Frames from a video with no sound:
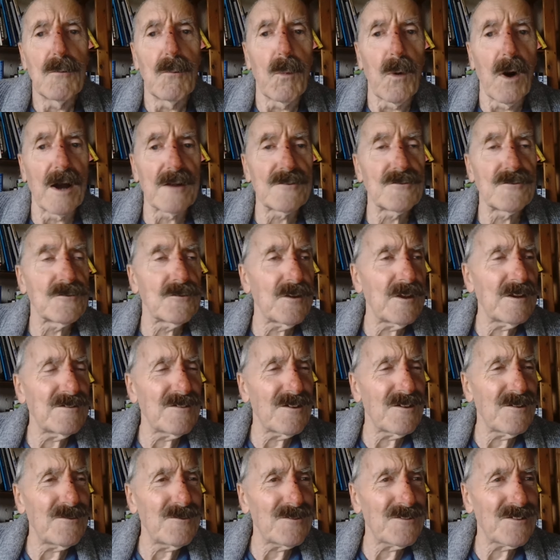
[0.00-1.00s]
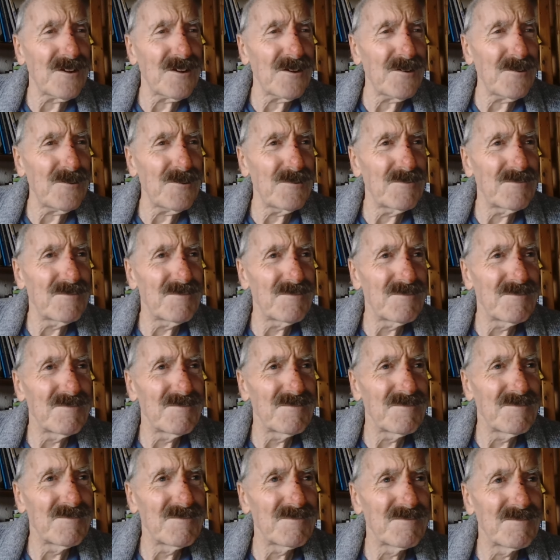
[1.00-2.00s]
Why do they do so?
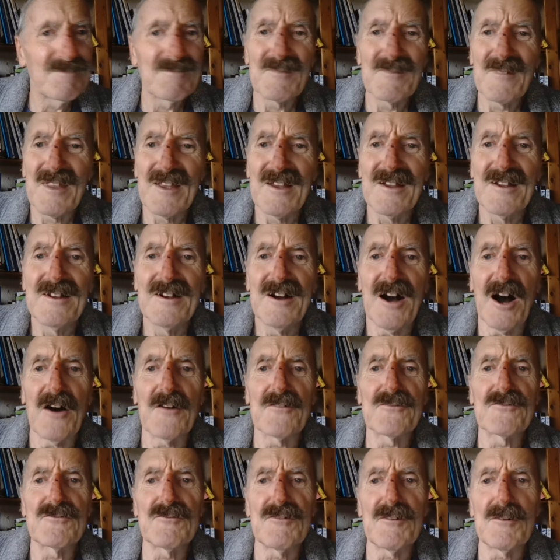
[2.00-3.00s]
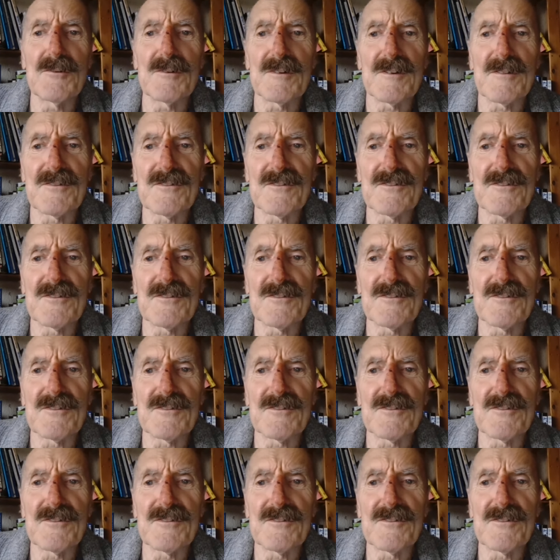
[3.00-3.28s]
After all,